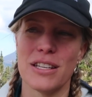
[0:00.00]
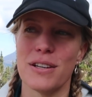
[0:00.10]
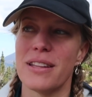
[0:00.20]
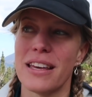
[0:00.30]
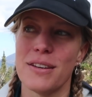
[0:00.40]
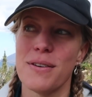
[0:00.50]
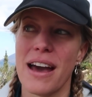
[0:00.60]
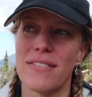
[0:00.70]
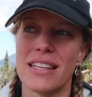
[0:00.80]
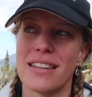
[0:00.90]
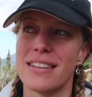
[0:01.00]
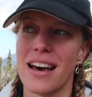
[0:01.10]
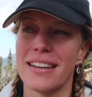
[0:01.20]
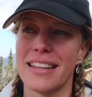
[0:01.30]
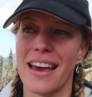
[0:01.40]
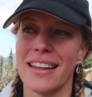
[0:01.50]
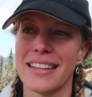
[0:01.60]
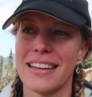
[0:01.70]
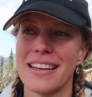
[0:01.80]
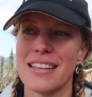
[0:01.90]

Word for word: do that you haven't done yet.